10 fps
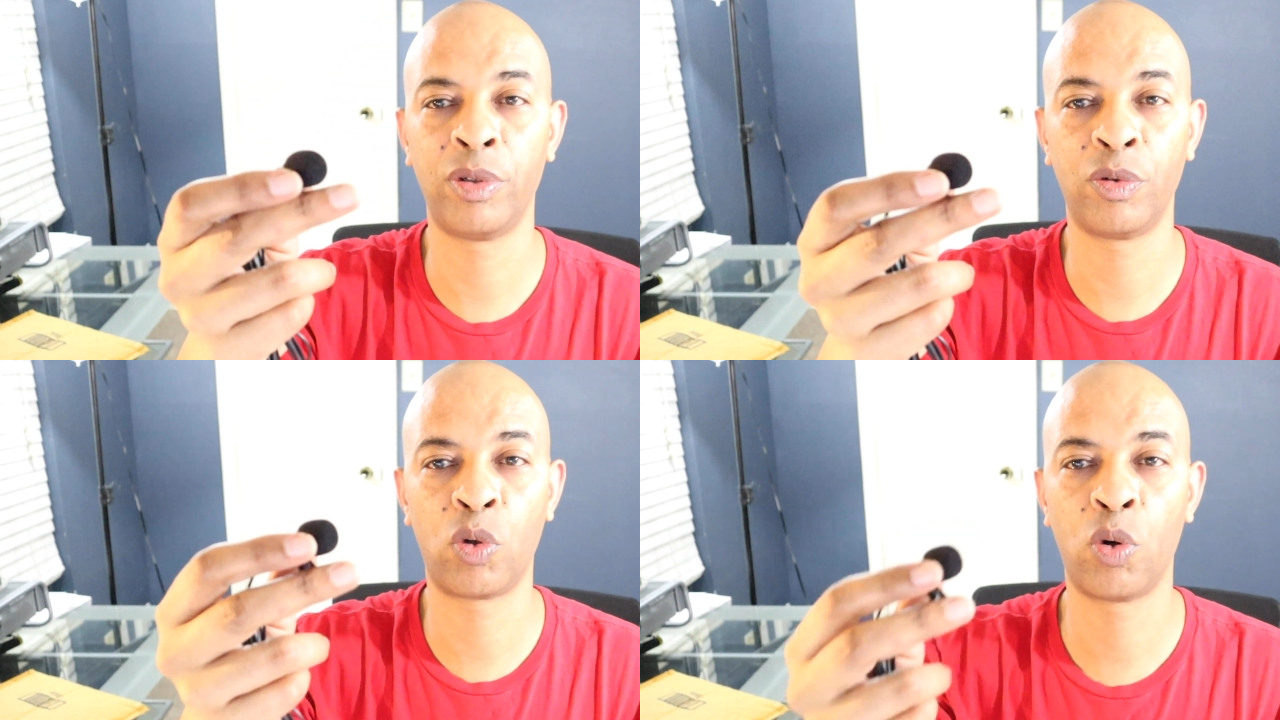
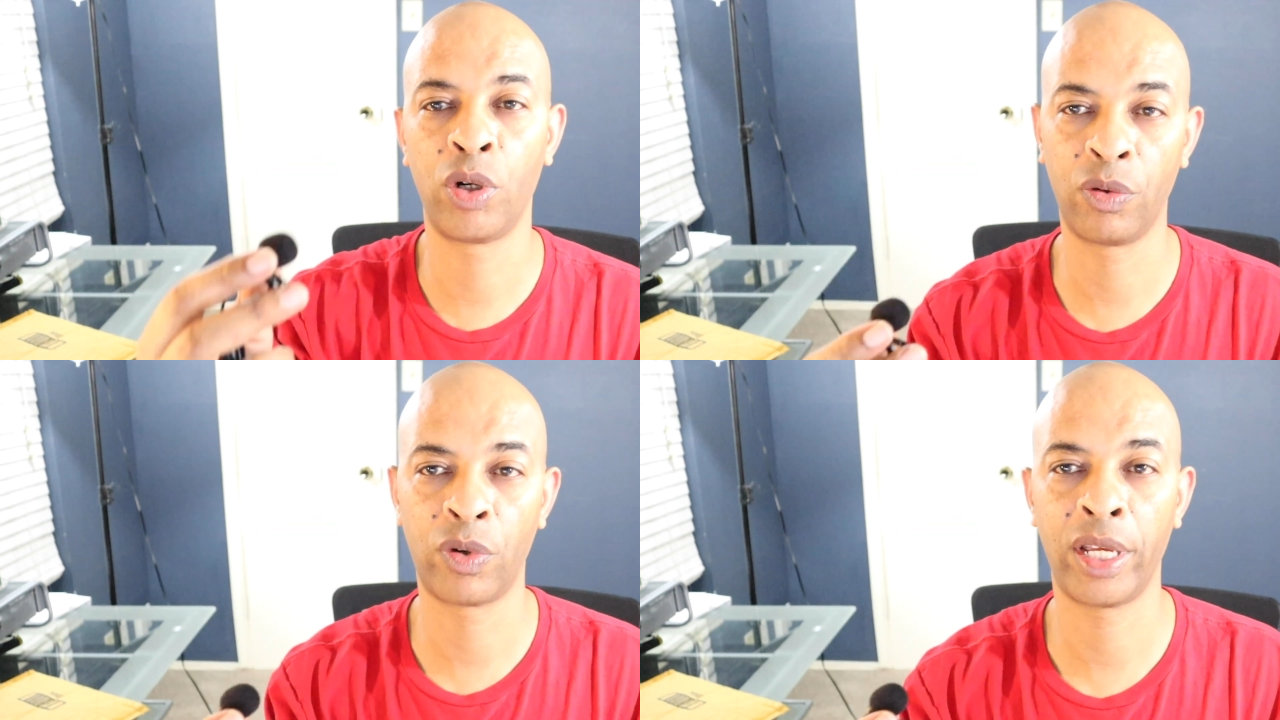be
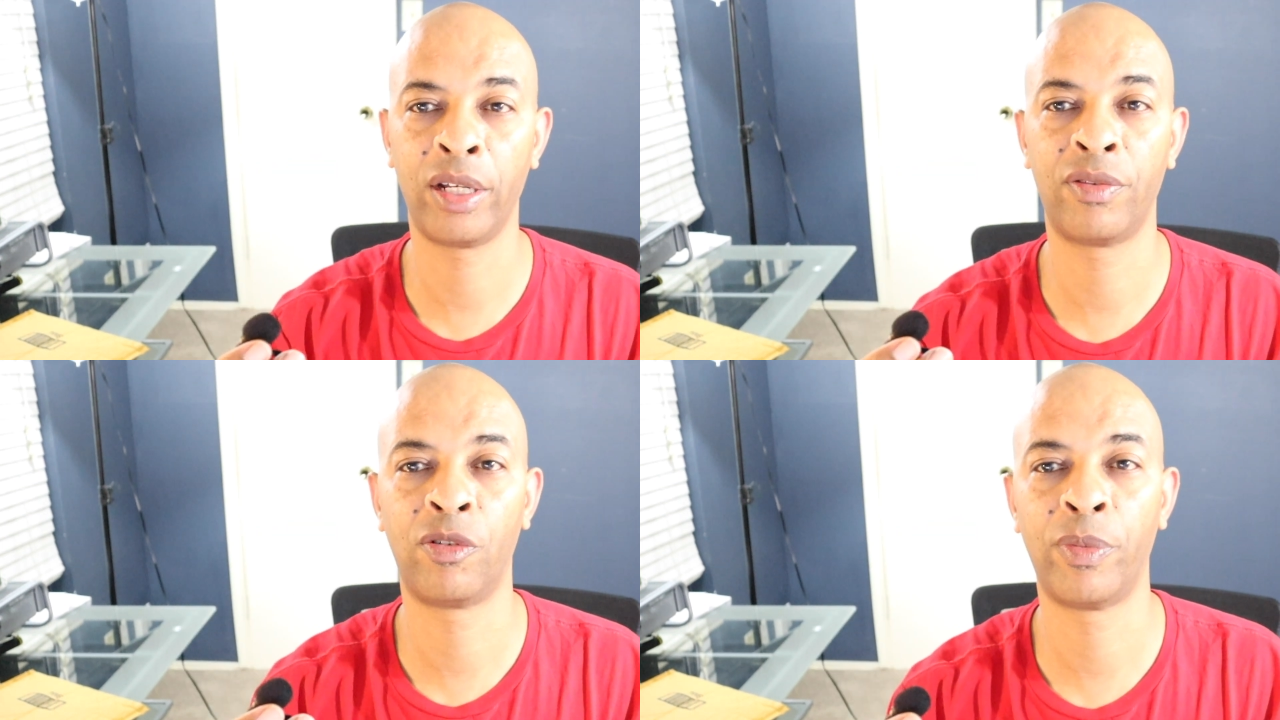recording right
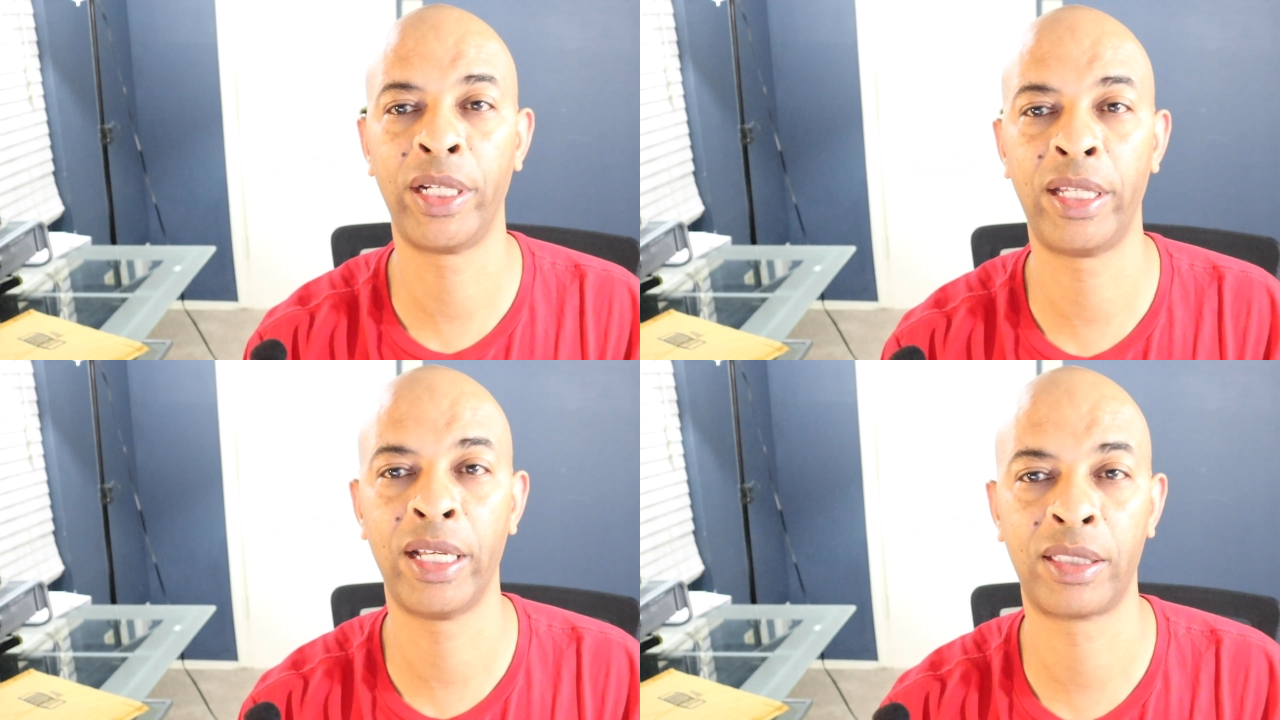here from
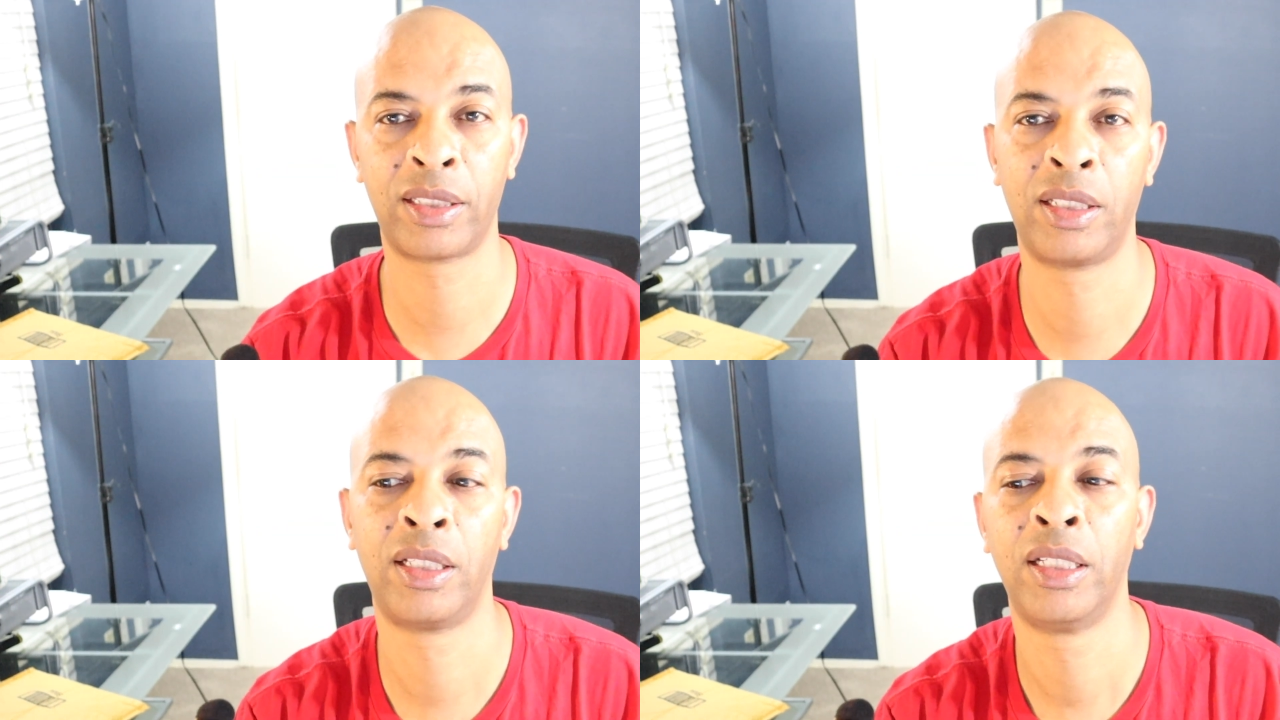my desk.